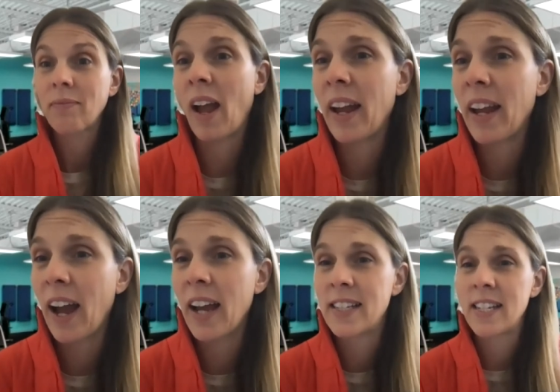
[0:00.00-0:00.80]
Yeah.
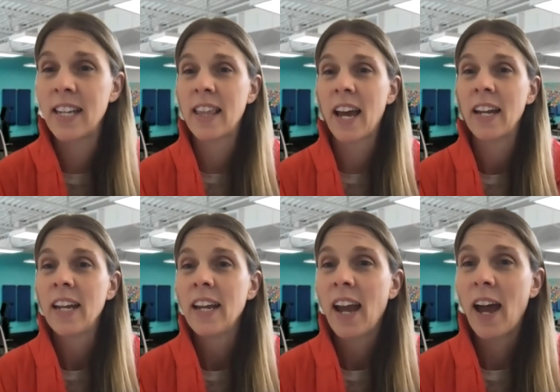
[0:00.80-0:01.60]
I see that
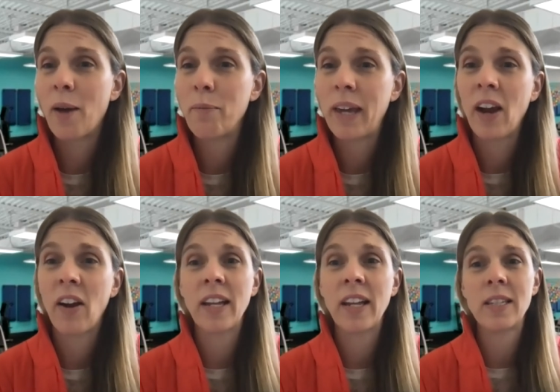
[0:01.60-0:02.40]

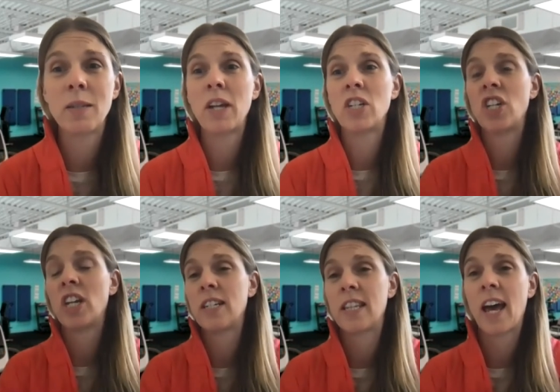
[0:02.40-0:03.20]
Carrie's
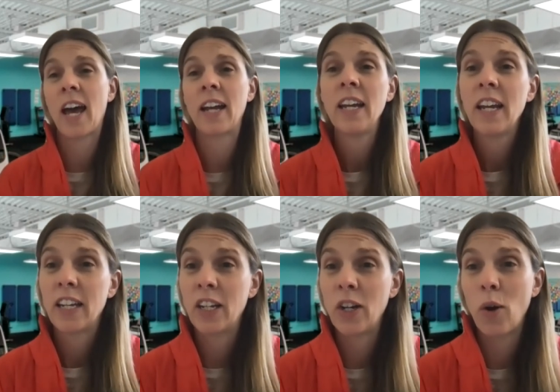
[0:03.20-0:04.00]
mentioned that,
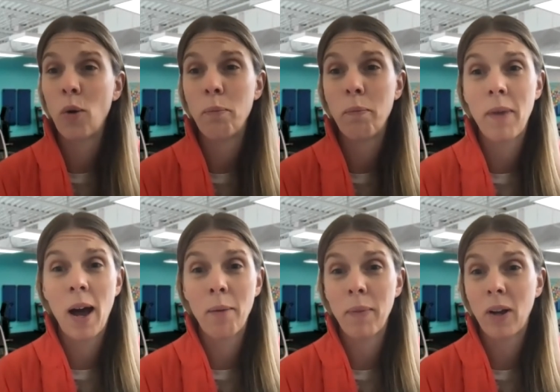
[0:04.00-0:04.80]
you know,
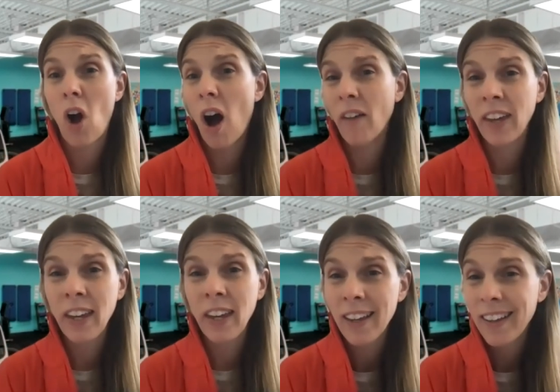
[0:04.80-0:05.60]

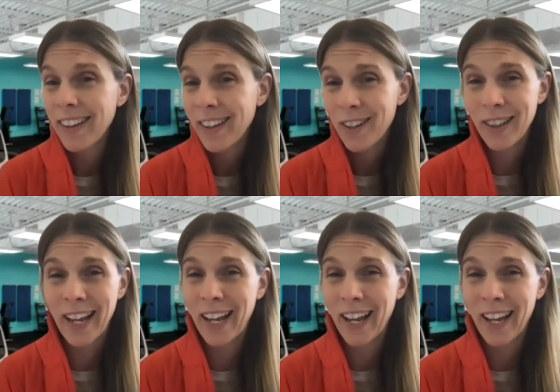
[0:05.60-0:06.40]
coffee,
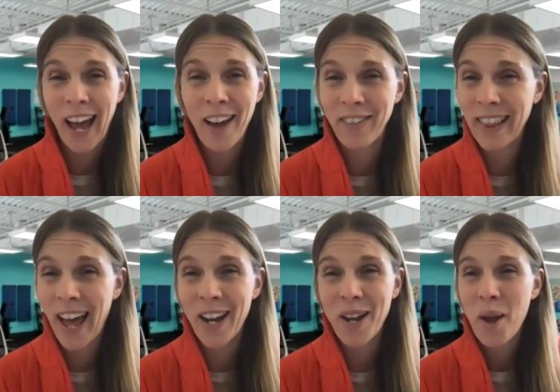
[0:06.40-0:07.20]
like having
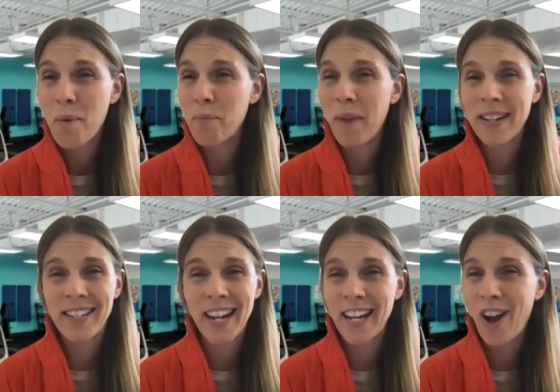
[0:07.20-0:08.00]
that
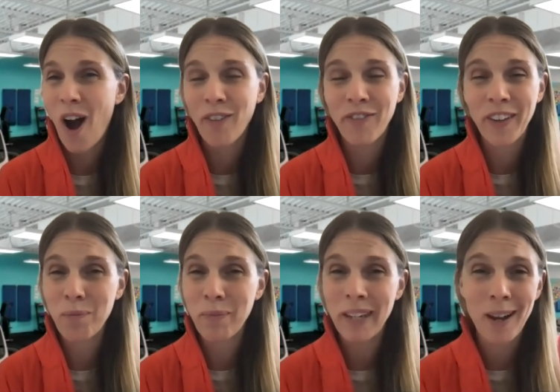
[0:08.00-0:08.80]
Monday coffee
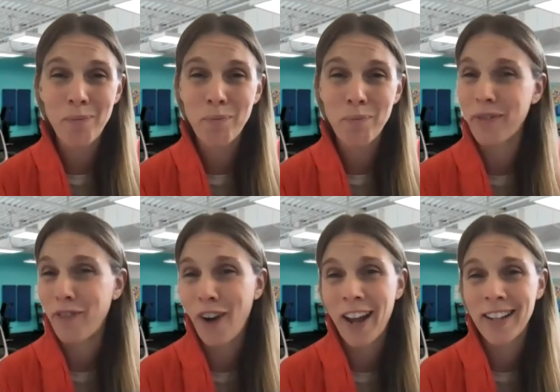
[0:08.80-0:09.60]
meetup with
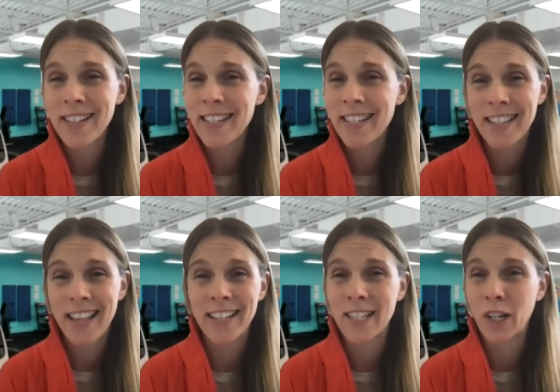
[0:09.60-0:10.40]
friends,
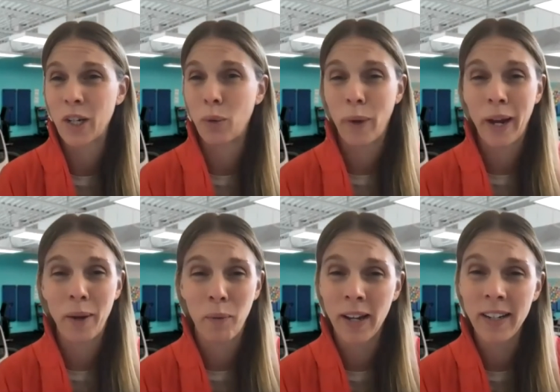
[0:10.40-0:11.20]
that's a great
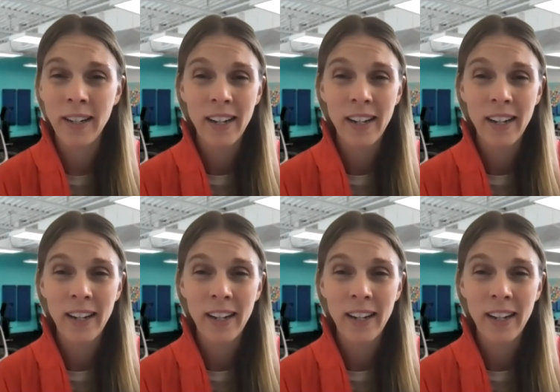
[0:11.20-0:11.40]
one.